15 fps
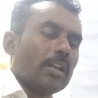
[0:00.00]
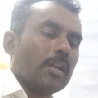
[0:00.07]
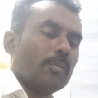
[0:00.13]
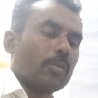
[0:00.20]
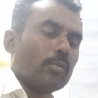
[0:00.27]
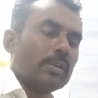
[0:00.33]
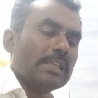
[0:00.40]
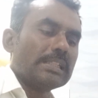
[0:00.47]

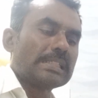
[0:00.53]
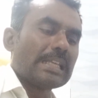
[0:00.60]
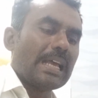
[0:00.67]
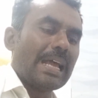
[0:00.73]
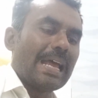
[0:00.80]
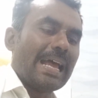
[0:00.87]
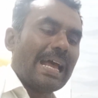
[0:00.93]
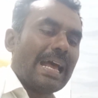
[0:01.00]
Number one is
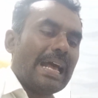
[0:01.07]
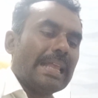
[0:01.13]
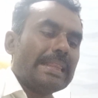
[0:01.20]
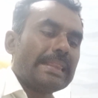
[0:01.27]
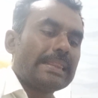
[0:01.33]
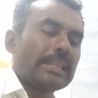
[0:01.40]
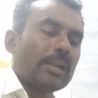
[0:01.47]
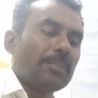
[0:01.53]

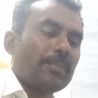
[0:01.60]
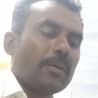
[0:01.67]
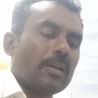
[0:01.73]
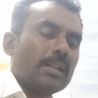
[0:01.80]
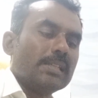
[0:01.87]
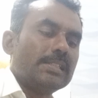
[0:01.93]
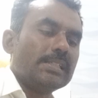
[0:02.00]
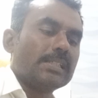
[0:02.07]

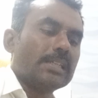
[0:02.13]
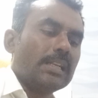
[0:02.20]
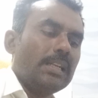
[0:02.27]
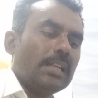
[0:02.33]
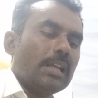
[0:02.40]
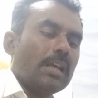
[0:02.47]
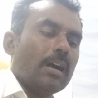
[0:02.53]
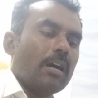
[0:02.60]

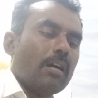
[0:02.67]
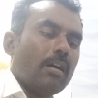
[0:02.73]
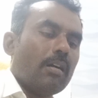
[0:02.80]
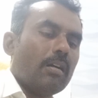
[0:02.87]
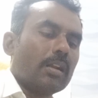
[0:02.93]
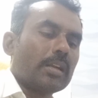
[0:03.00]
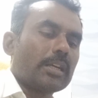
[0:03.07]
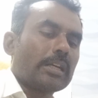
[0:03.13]
anthropological
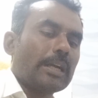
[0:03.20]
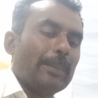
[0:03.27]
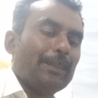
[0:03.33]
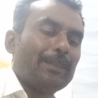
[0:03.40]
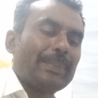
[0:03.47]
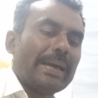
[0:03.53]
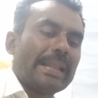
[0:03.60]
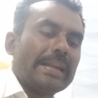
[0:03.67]
or
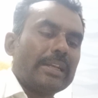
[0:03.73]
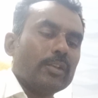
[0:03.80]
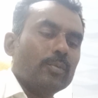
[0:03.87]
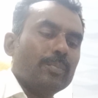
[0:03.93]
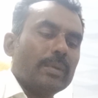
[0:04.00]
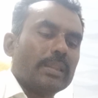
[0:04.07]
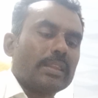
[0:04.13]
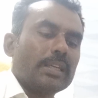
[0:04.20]
comparative
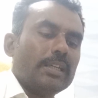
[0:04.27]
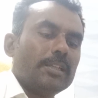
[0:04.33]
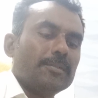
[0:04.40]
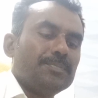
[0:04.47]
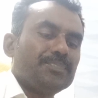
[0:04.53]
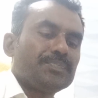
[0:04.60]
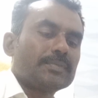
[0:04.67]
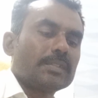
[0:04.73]
method.
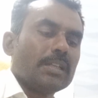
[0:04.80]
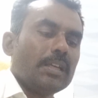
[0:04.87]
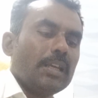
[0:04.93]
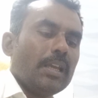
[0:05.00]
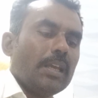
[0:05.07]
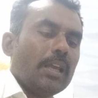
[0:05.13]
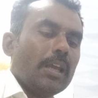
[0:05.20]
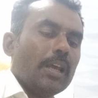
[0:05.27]

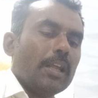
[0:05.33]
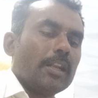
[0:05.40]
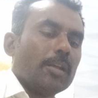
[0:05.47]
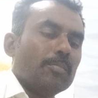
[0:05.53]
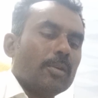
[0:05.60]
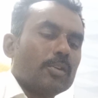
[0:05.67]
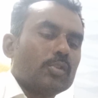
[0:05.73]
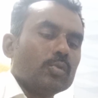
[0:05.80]

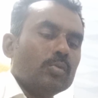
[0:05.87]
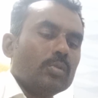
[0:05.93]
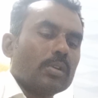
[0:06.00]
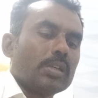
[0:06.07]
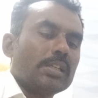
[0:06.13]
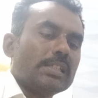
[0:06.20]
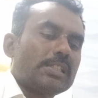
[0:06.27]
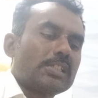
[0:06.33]
Number two,
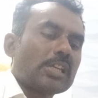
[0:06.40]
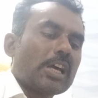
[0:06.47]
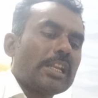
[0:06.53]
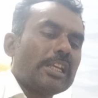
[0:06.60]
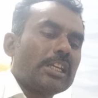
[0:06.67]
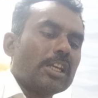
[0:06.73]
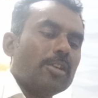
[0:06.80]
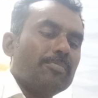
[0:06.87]

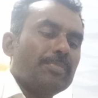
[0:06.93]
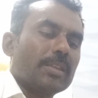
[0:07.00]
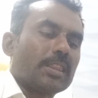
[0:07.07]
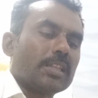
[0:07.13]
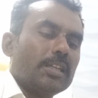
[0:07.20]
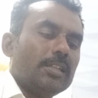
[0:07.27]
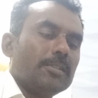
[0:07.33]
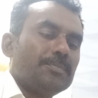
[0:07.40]
historical
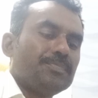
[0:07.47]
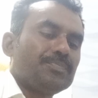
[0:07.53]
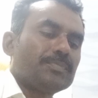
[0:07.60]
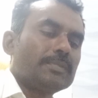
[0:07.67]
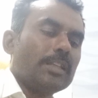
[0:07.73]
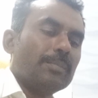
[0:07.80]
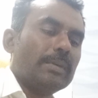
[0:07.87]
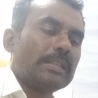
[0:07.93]
method.
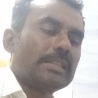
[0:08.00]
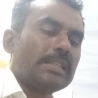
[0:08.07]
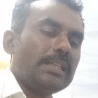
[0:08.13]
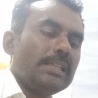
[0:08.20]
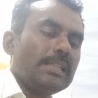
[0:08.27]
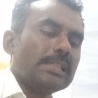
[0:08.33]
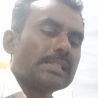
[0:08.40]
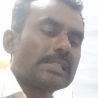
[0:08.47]
Number
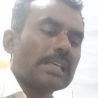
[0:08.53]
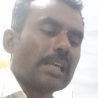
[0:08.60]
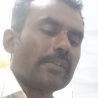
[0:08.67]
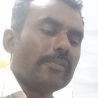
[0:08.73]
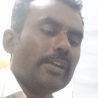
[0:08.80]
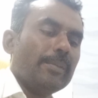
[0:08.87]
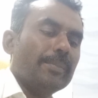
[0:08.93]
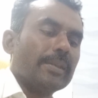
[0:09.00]
three,
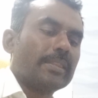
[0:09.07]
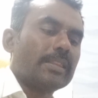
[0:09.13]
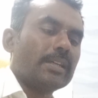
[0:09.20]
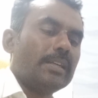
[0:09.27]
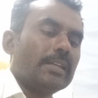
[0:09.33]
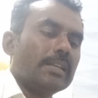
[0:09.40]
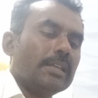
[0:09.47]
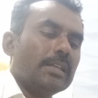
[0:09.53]
survey
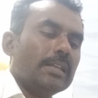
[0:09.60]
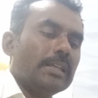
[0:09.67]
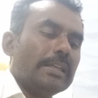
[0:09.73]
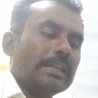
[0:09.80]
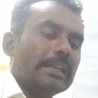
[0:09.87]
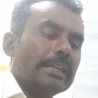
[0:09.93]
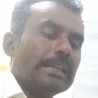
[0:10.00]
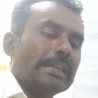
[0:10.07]
method.
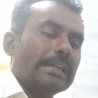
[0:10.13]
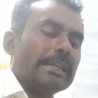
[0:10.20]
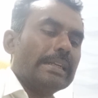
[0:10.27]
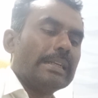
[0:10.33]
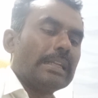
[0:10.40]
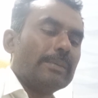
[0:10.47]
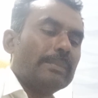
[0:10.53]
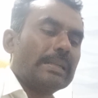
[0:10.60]

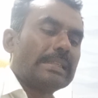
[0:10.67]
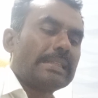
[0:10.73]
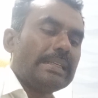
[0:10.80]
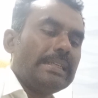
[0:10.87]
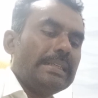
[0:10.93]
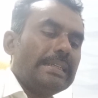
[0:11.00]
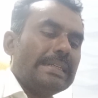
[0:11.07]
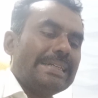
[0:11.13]
Number
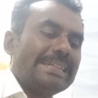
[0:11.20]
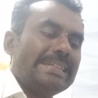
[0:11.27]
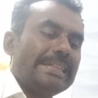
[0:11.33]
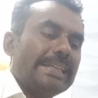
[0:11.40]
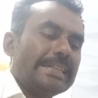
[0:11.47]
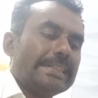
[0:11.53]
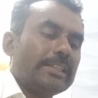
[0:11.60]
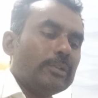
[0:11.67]
three,
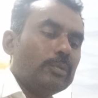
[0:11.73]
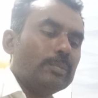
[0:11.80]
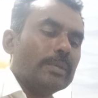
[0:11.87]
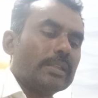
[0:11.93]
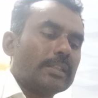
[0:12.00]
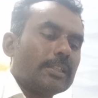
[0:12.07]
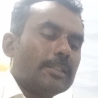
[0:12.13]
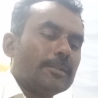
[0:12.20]
deductive
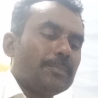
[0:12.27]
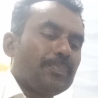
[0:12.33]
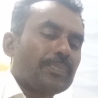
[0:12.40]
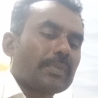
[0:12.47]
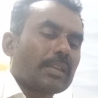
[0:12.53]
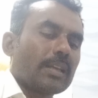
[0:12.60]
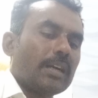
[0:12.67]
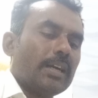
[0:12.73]
method.
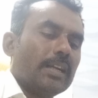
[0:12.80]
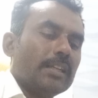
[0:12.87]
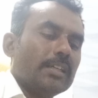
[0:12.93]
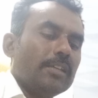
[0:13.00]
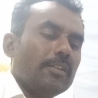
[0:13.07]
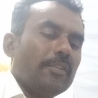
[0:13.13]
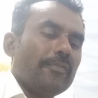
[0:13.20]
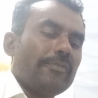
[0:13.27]
And
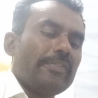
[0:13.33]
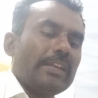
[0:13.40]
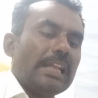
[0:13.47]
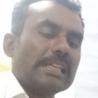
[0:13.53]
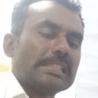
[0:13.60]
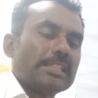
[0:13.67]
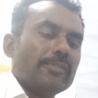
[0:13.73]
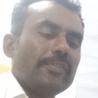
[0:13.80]

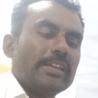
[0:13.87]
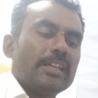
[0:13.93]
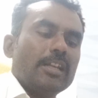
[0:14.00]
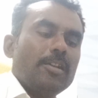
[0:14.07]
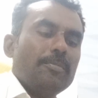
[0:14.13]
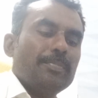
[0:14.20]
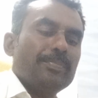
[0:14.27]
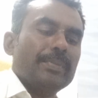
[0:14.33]

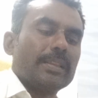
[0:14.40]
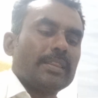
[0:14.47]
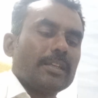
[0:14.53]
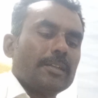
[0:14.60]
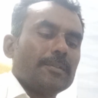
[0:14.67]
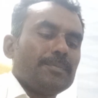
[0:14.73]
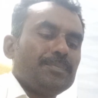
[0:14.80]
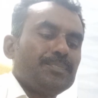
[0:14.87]
philosophical method.